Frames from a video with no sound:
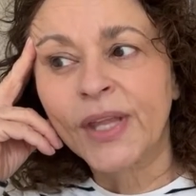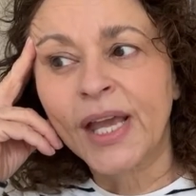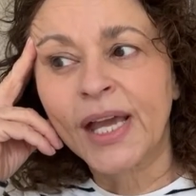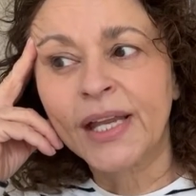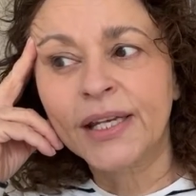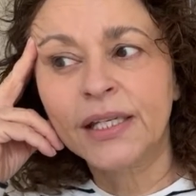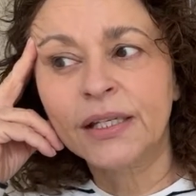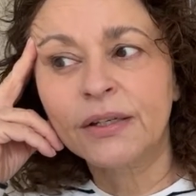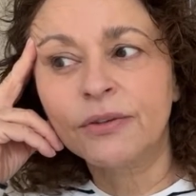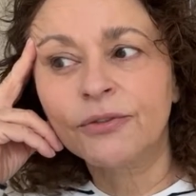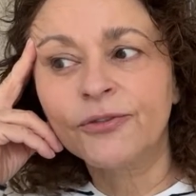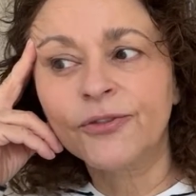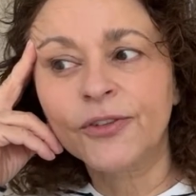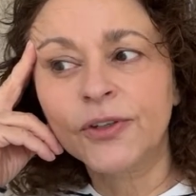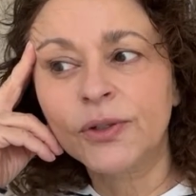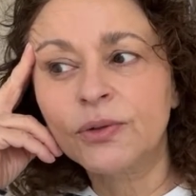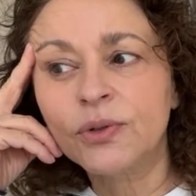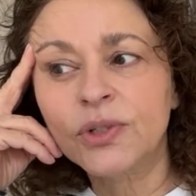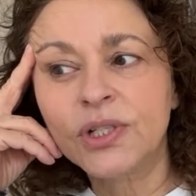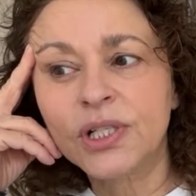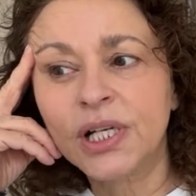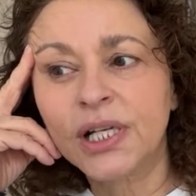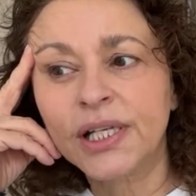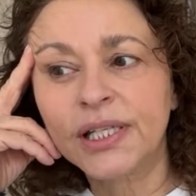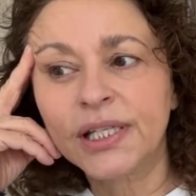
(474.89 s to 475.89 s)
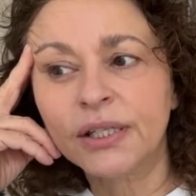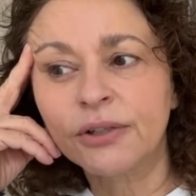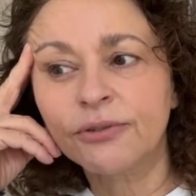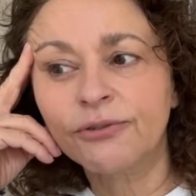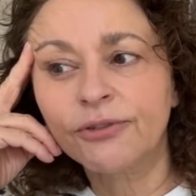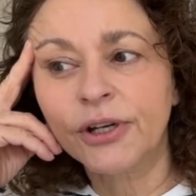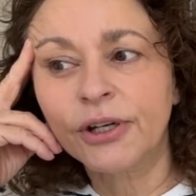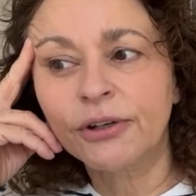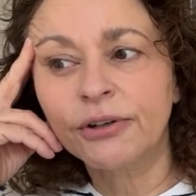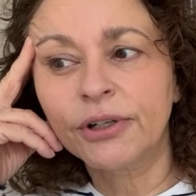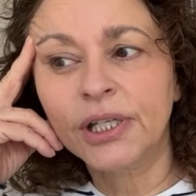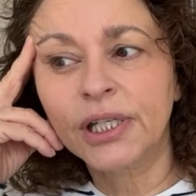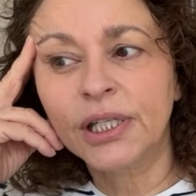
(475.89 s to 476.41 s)
And it feels like a
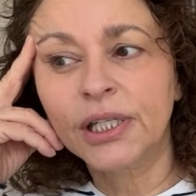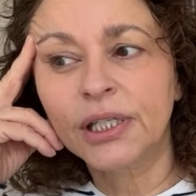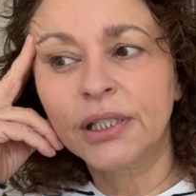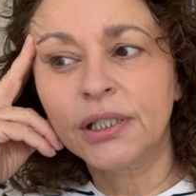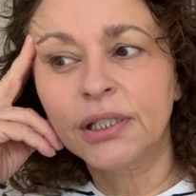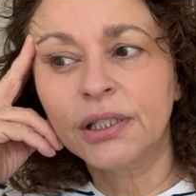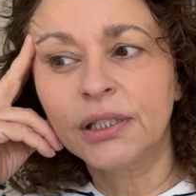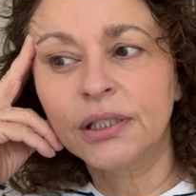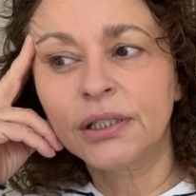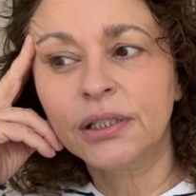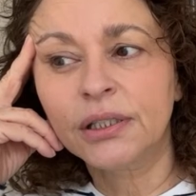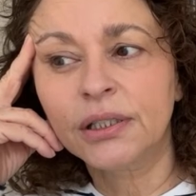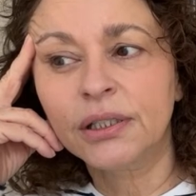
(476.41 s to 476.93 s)
very